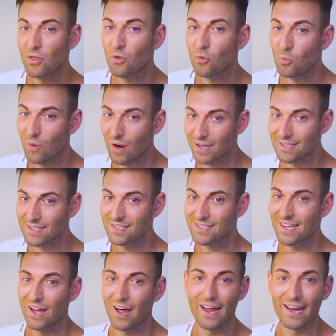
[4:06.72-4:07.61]
the ones
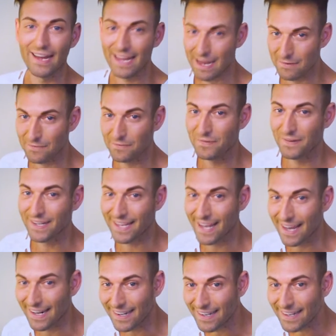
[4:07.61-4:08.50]
that I kept
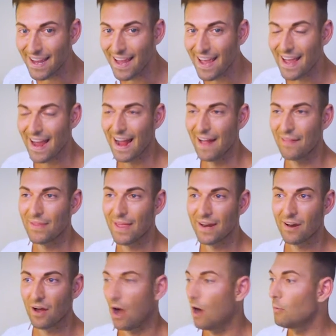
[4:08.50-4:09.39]
forgetting, and
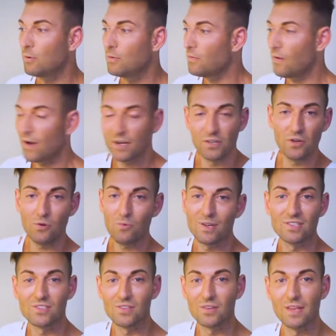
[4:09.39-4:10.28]
then I would find new
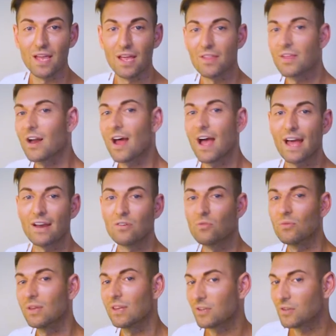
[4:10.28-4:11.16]
ones on there that I
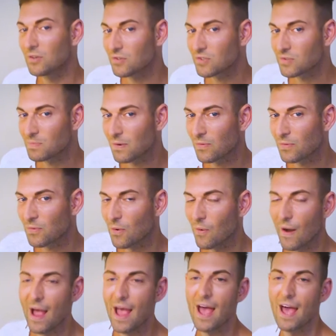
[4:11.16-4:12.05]
hadn't really used
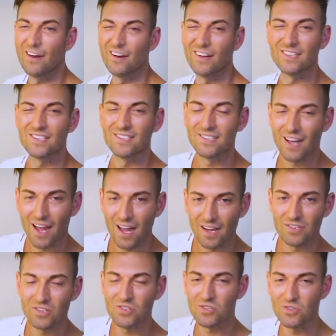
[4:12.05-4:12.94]
before, and I'd
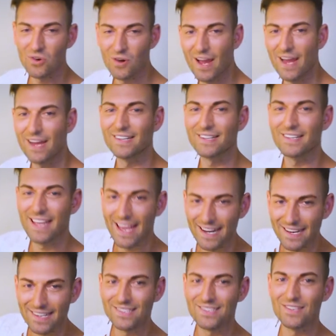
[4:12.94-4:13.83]
start to try and
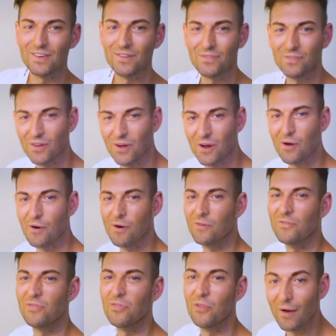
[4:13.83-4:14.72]
get into the flow
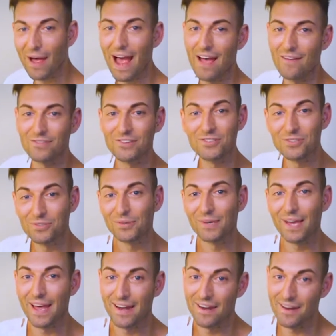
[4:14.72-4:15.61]
of not having to
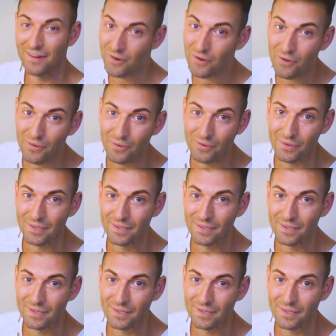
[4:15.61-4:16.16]
look at it at all.